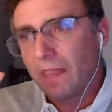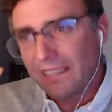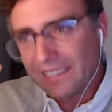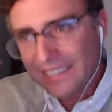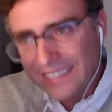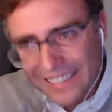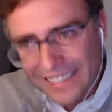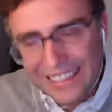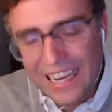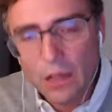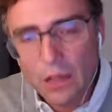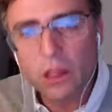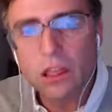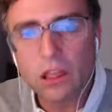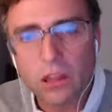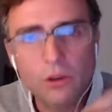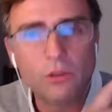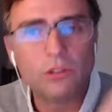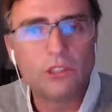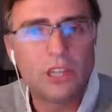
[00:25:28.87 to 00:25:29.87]
sell
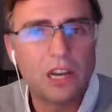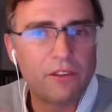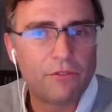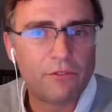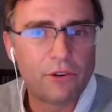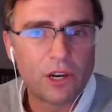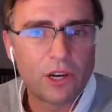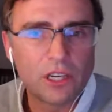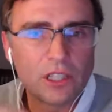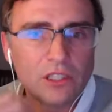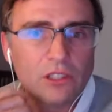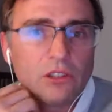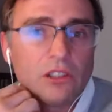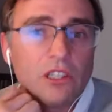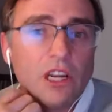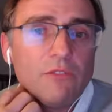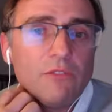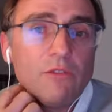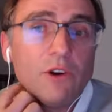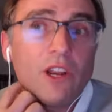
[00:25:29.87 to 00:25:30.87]
through Telefonica, so
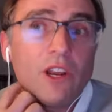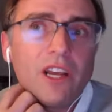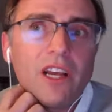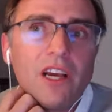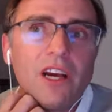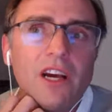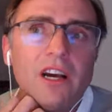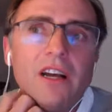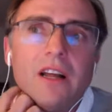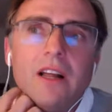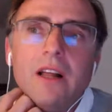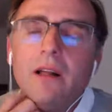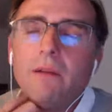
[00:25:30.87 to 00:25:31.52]
Telefonica